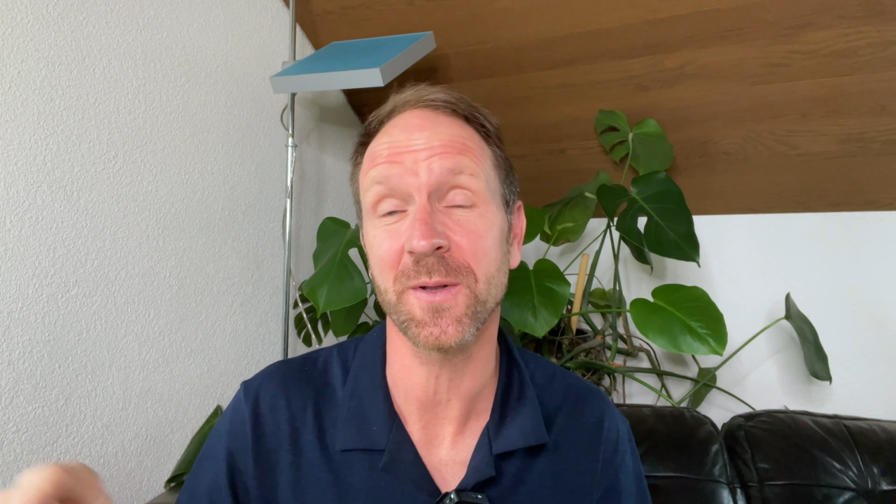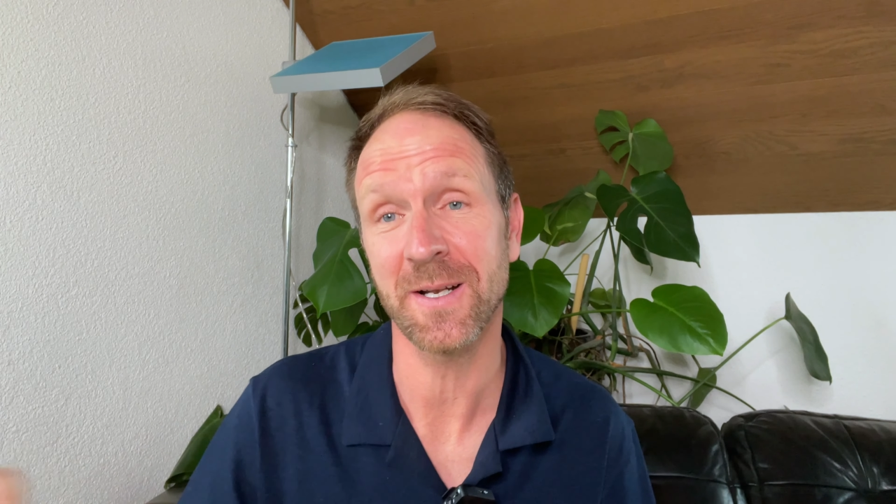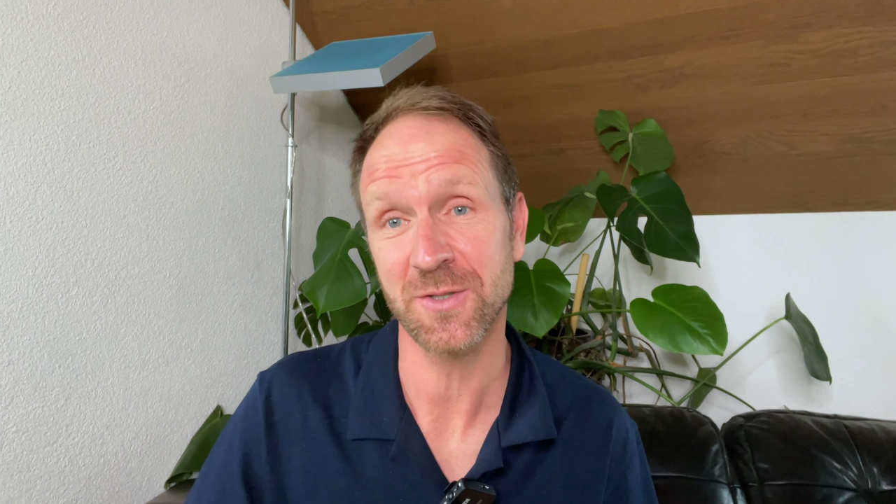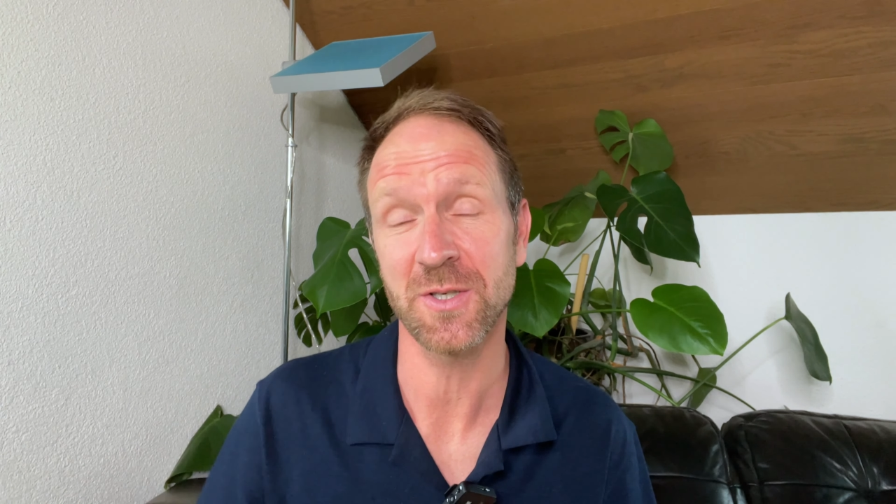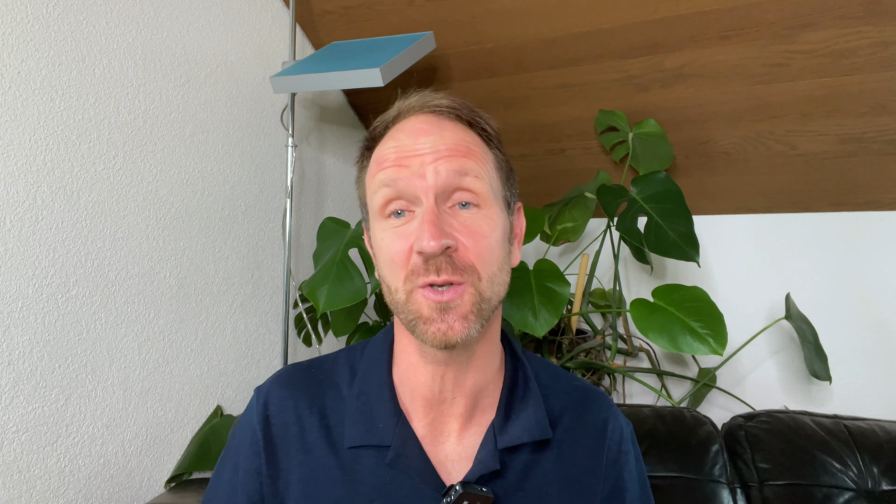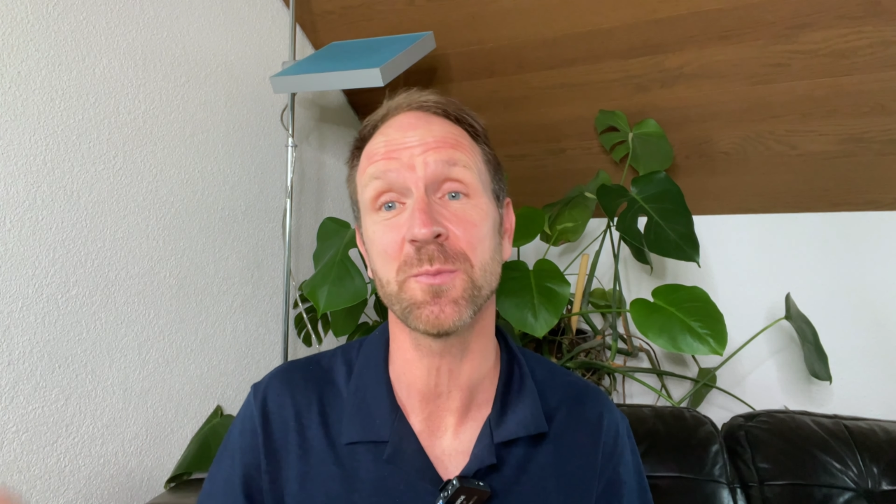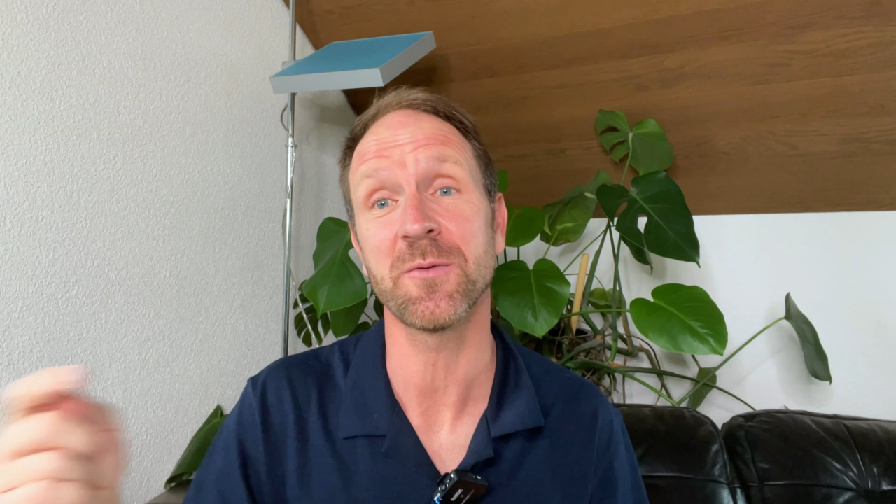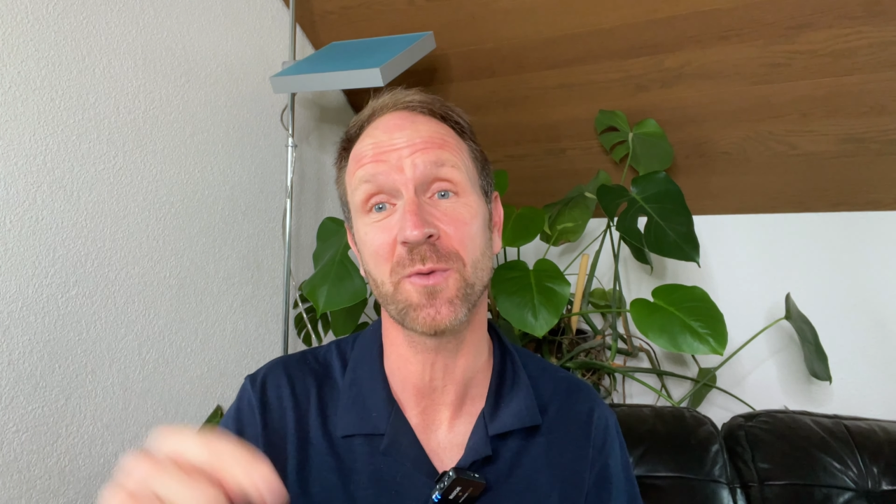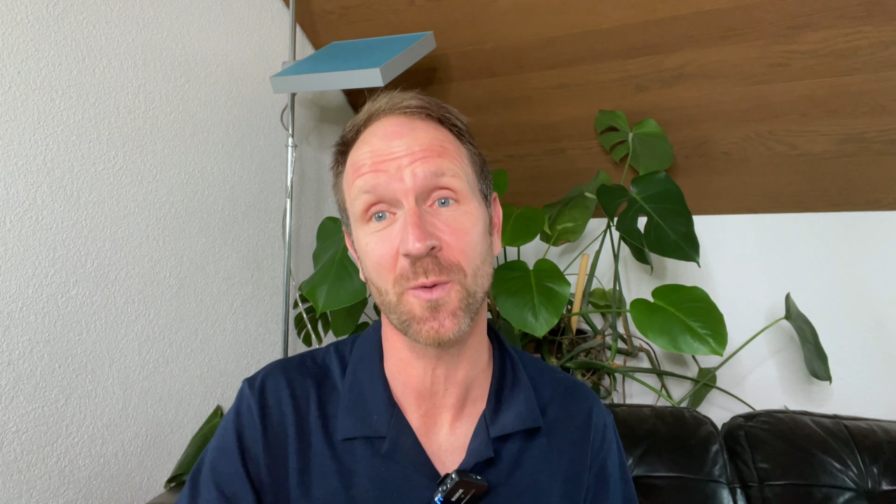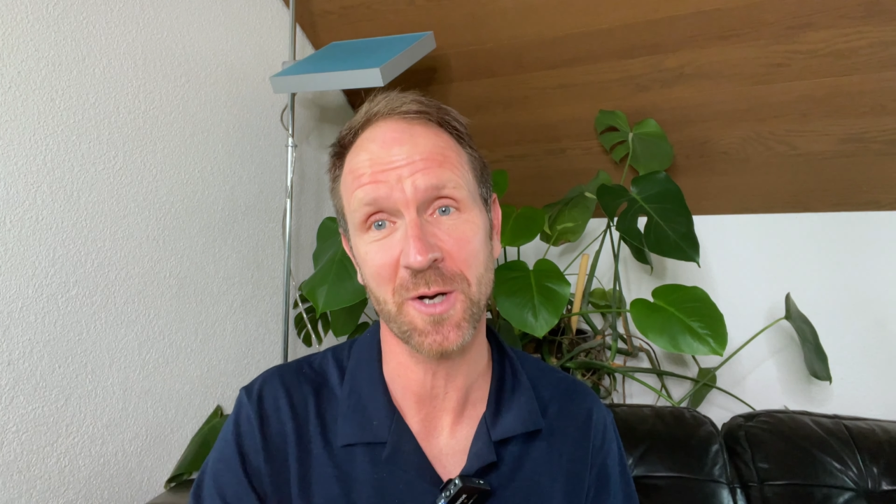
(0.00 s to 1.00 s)
than she knew
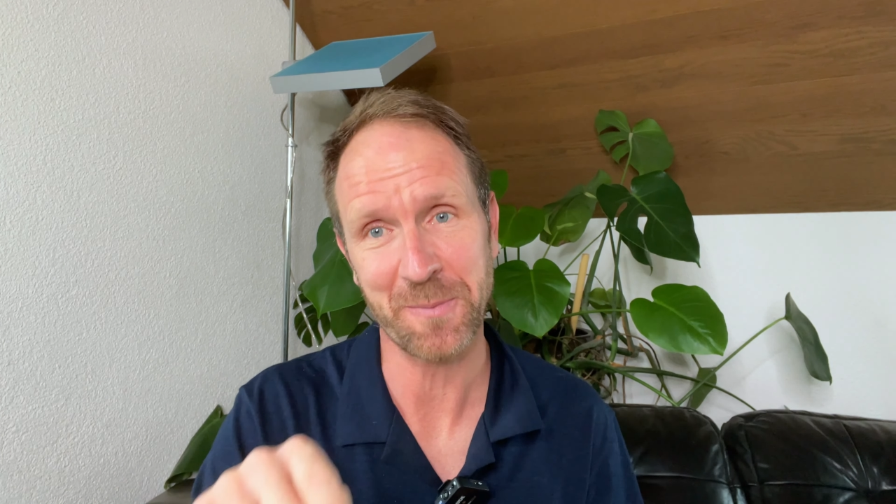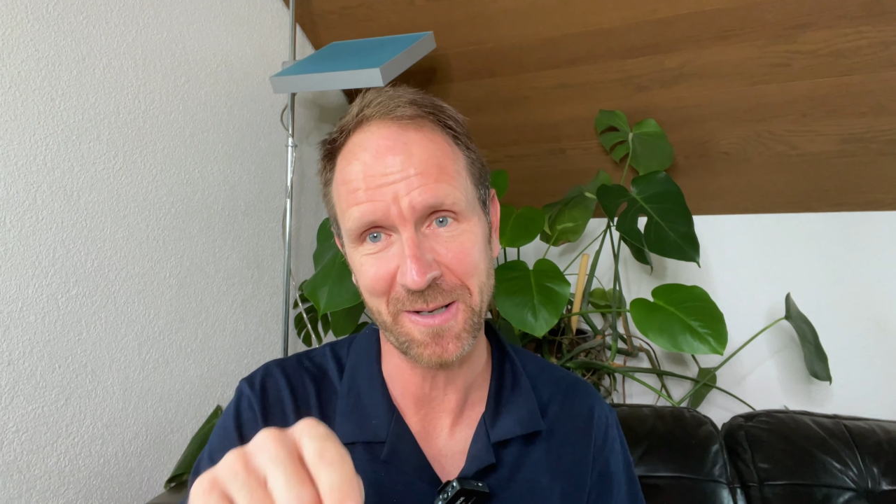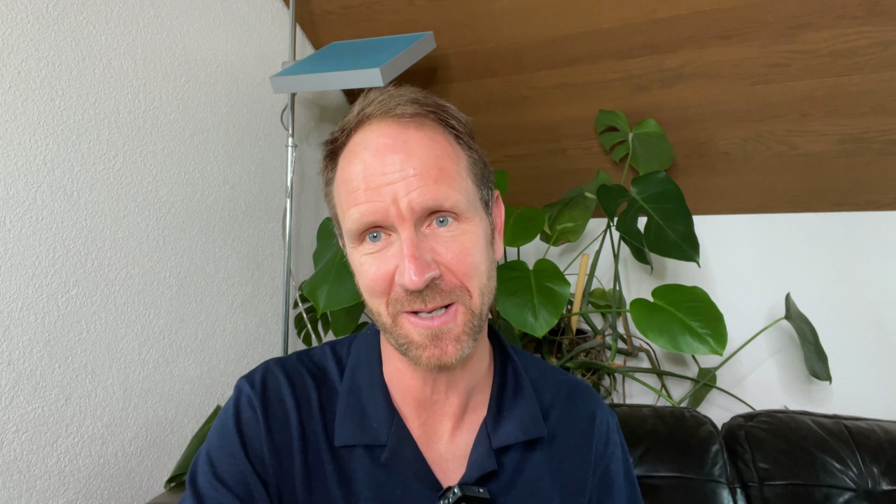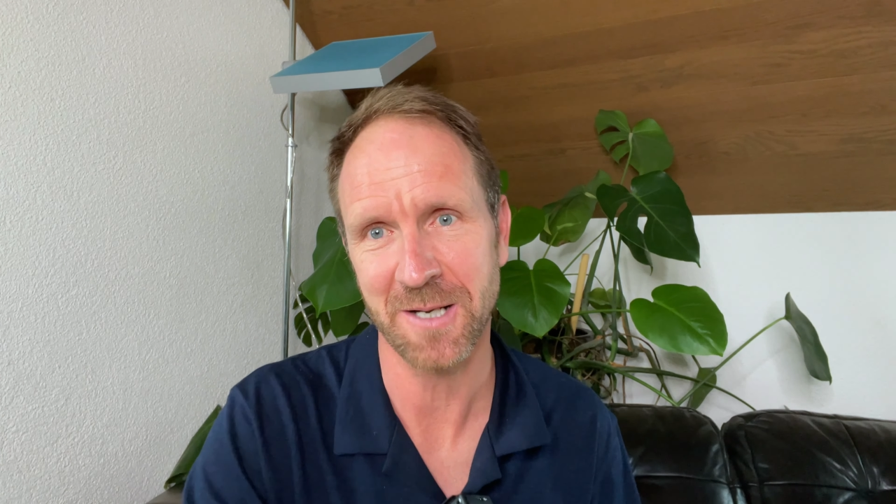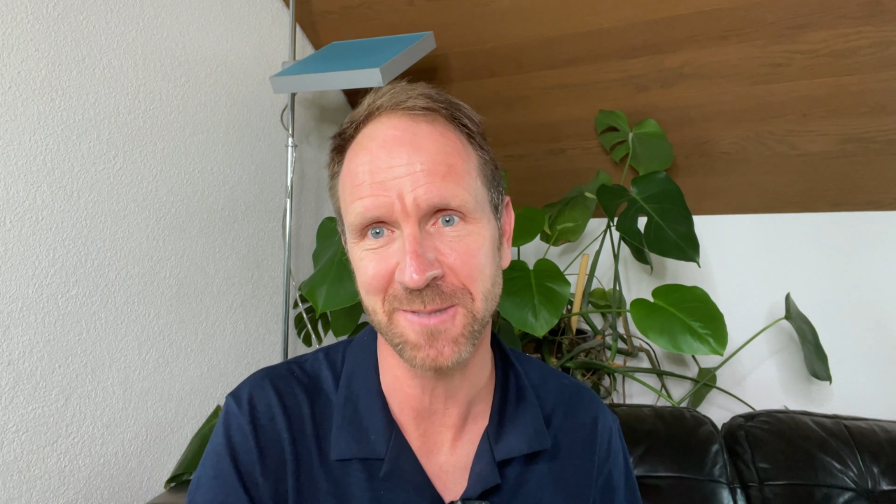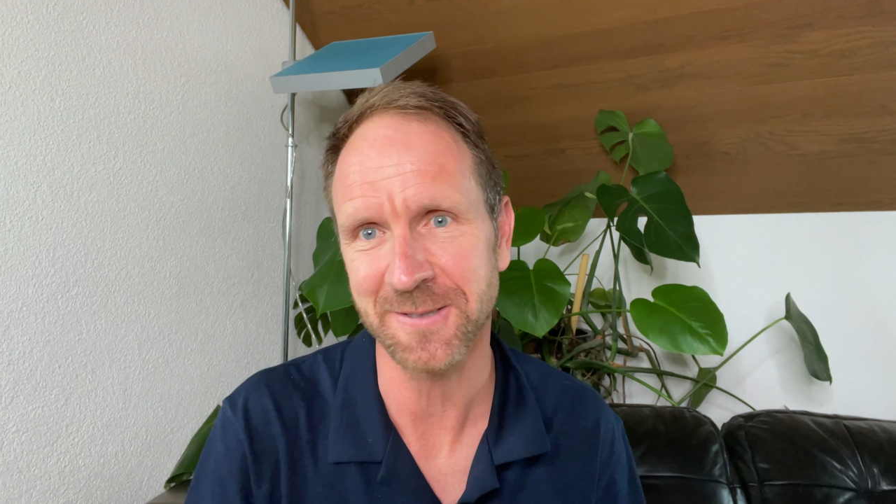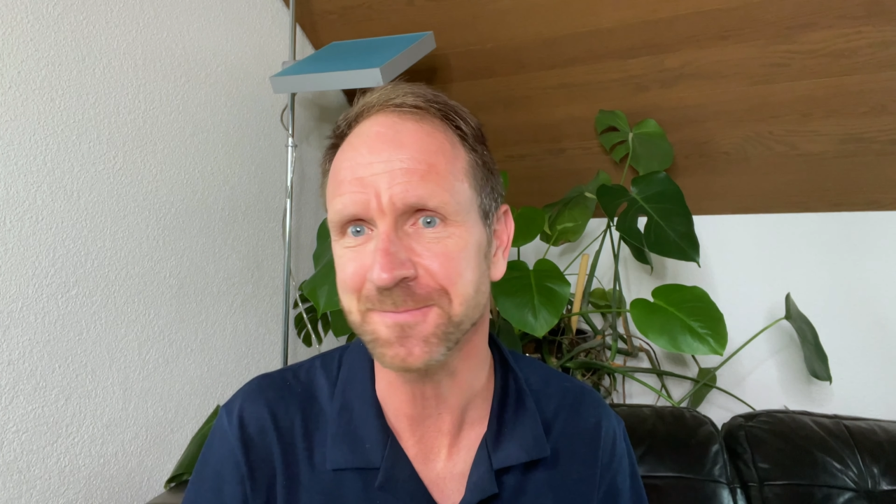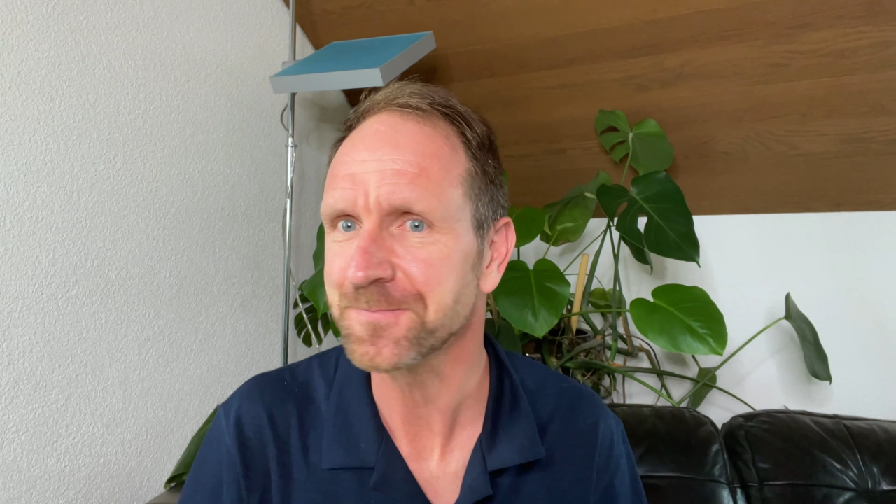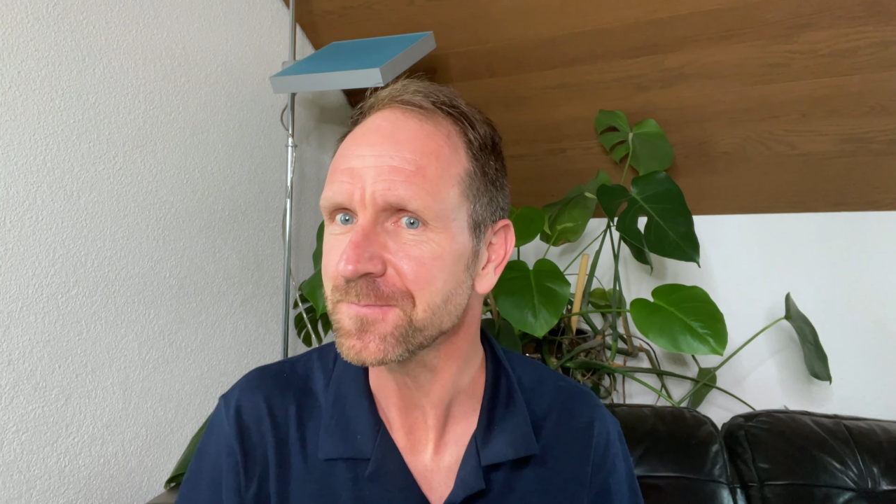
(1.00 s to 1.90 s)
before about Haman.